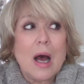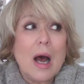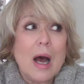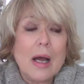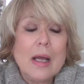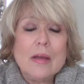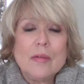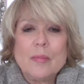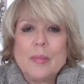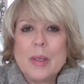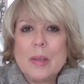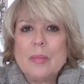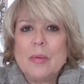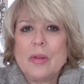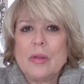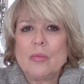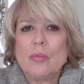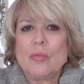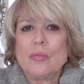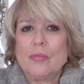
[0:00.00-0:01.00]
I have people
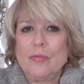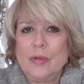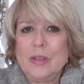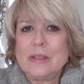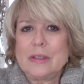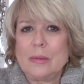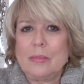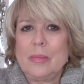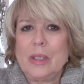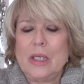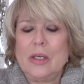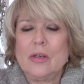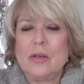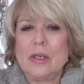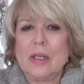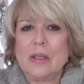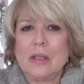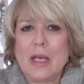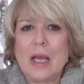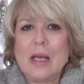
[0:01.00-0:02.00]
that visit me here
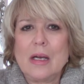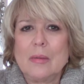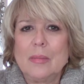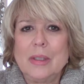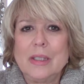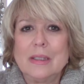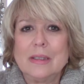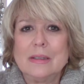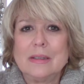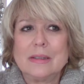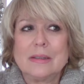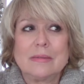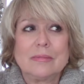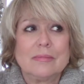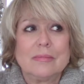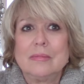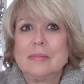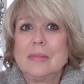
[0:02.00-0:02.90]
in Atlanta because